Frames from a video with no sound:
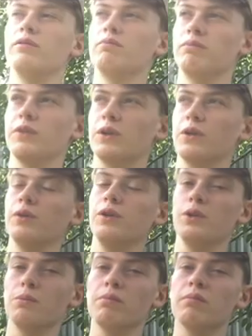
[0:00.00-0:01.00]

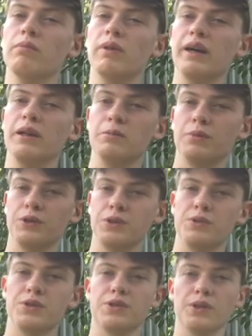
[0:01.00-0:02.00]
you might
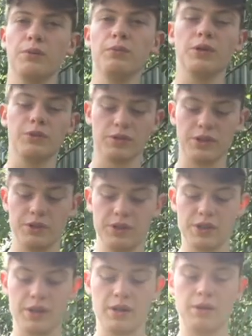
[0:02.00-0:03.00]
produce some good
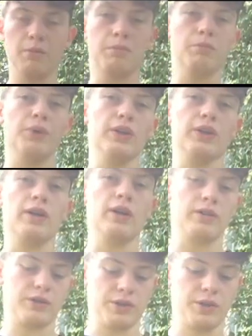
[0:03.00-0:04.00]
results, but
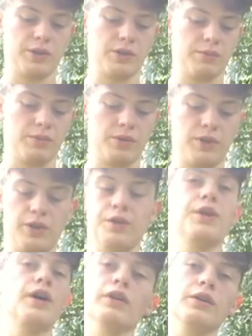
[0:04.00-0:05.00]
long term, you're
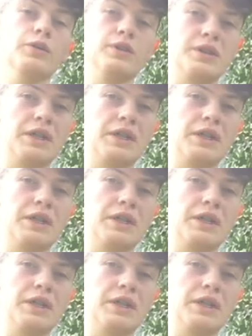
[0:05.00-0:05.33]
not going to